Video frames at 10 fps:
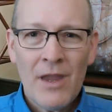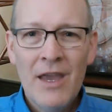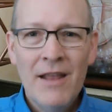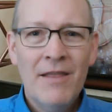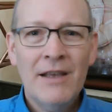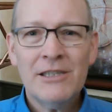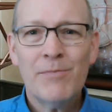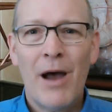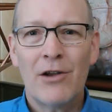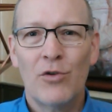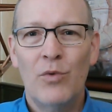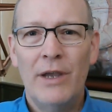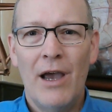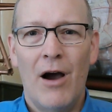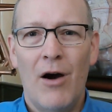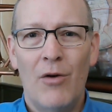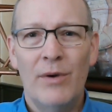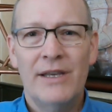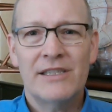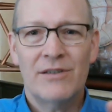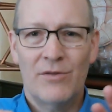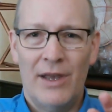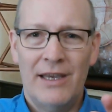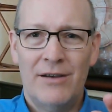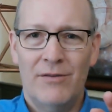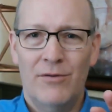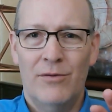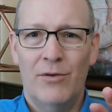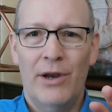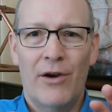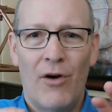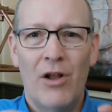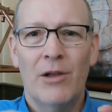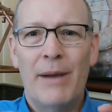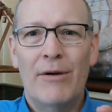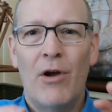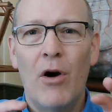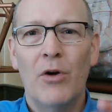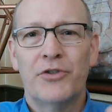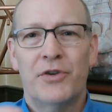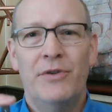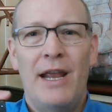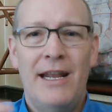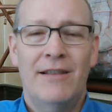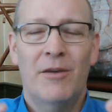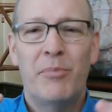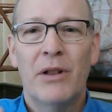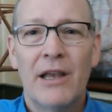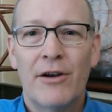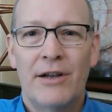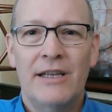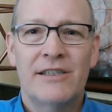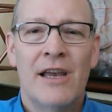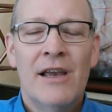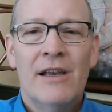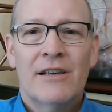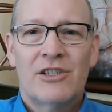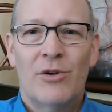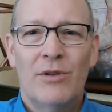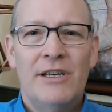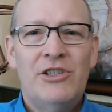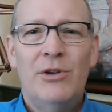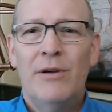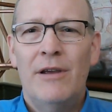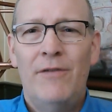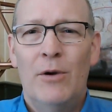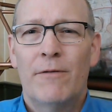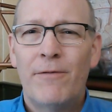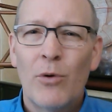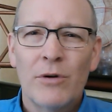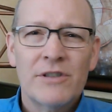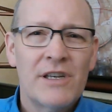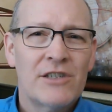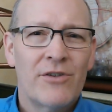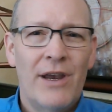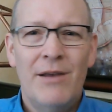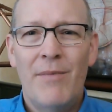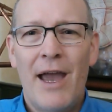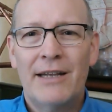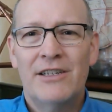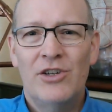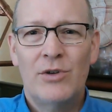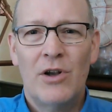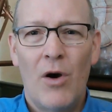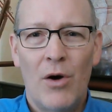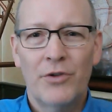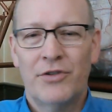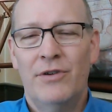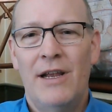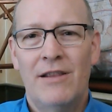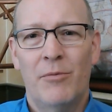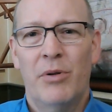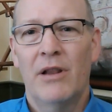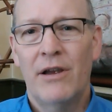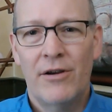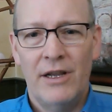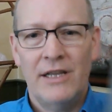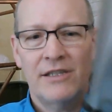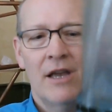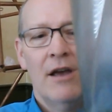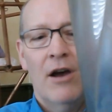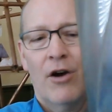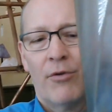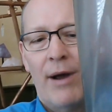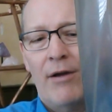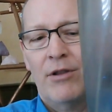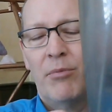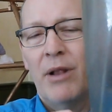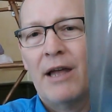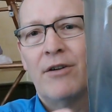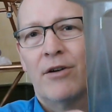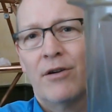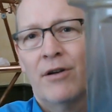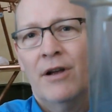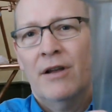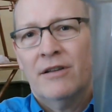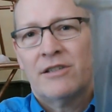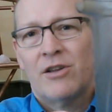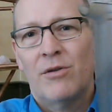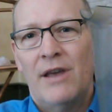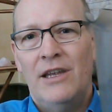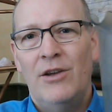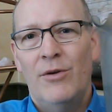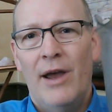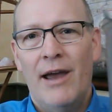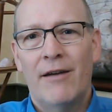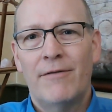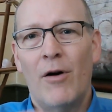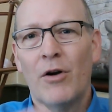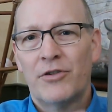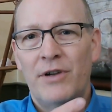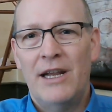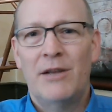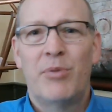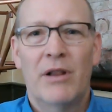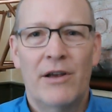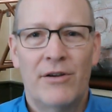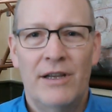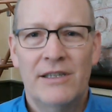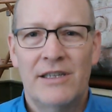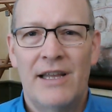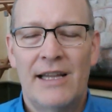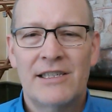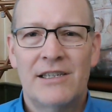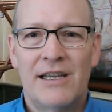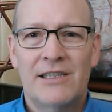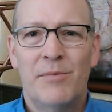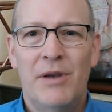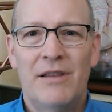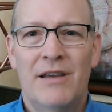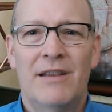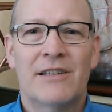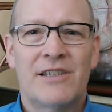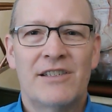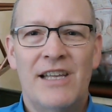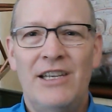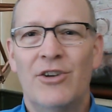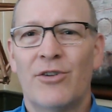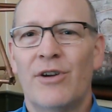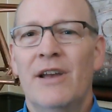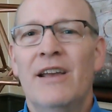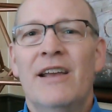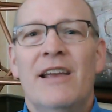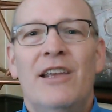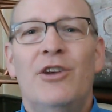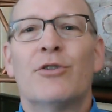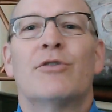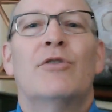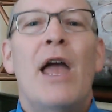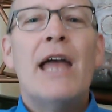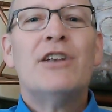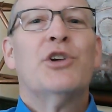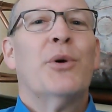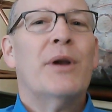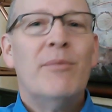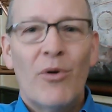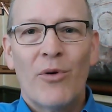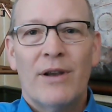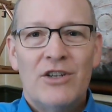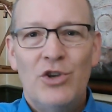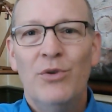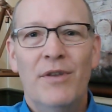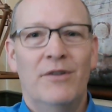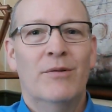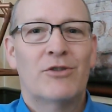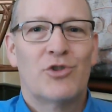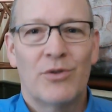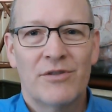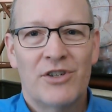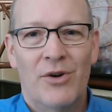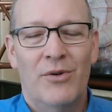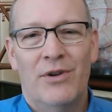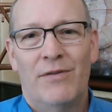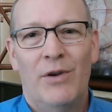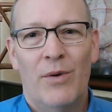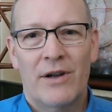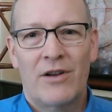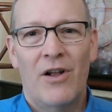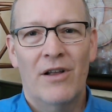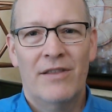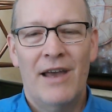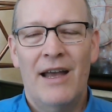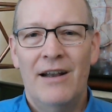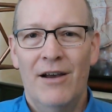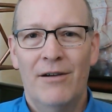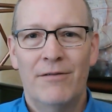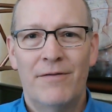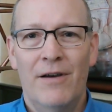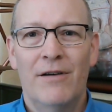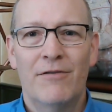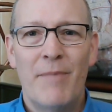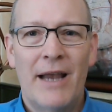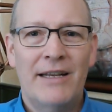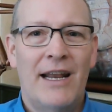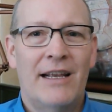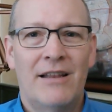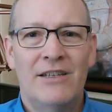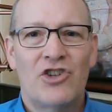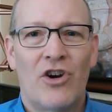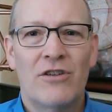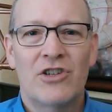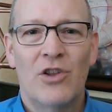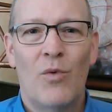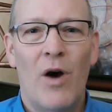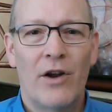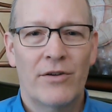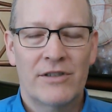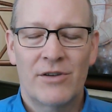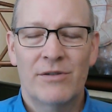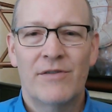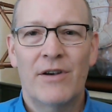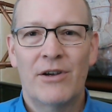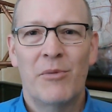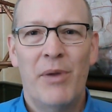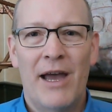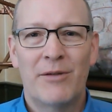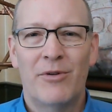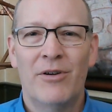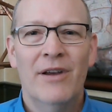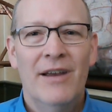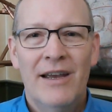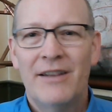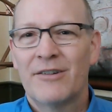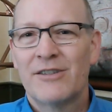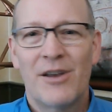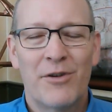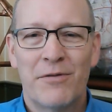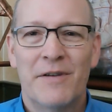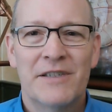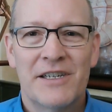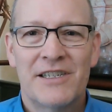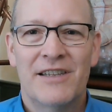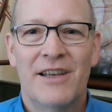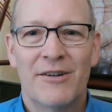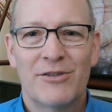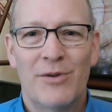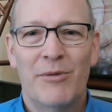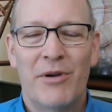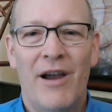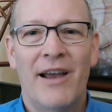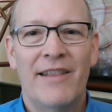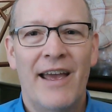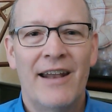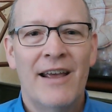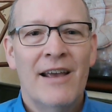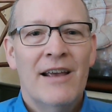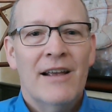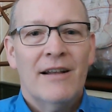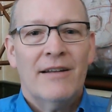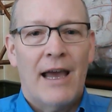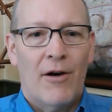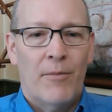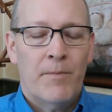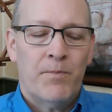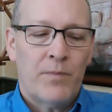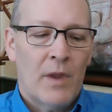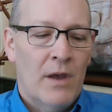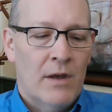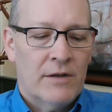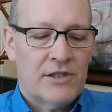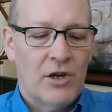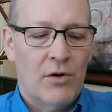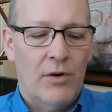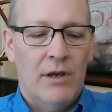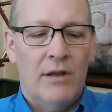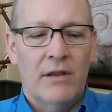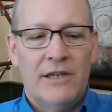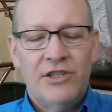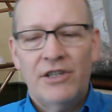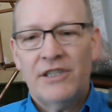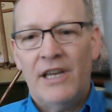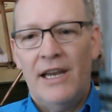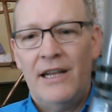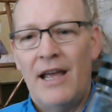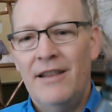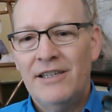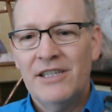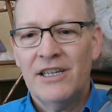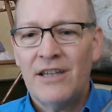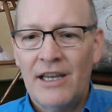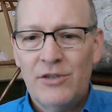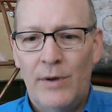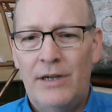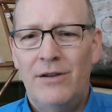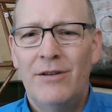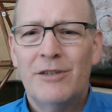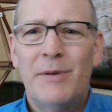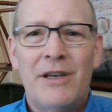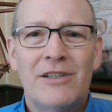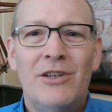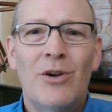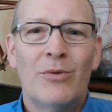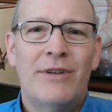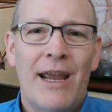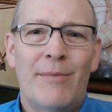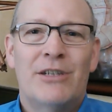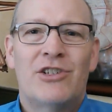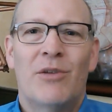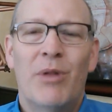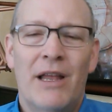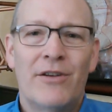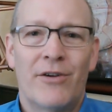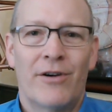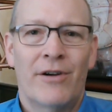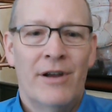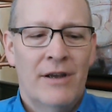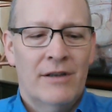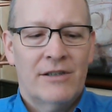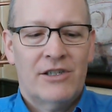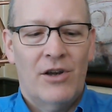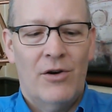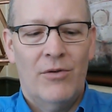In this model, we are all about alternating the polarities. So at least if you have 4, 6, or 8 magnets, you can alternate the polarities around the blender so that you have alternating polarities. And that's a big thing in this, because then you're entering more into the neutral zone, if you want to call it that, of magnetically charging the water. And so it's very compatible. And there's other physics in there as well behind that. Now, so let's just say, and this is a nice way to do this because you don't damage the blender. So